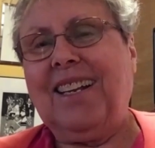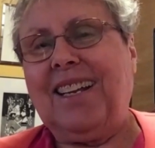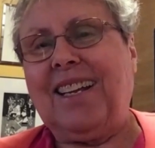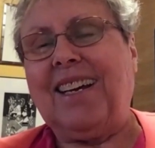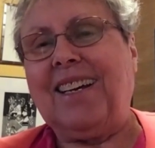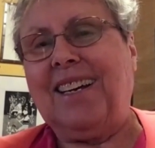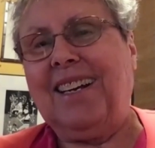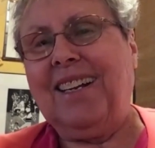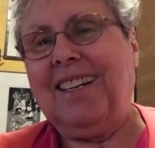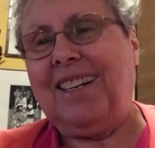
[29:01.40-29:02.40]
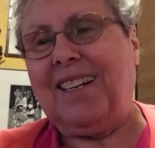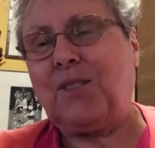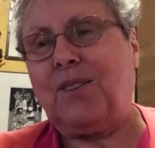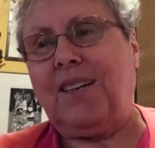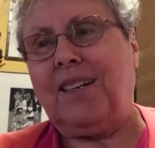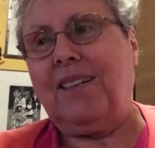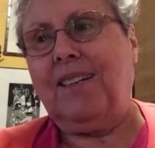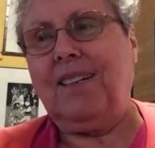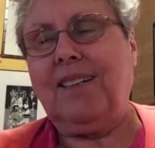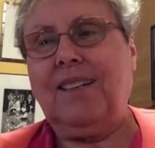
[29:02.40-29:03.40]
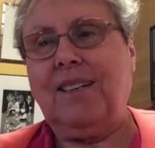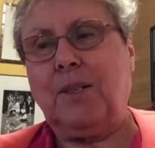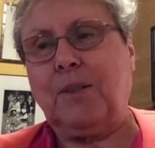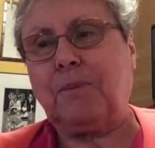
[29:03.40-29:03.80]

Yeah, that's right. Yeah.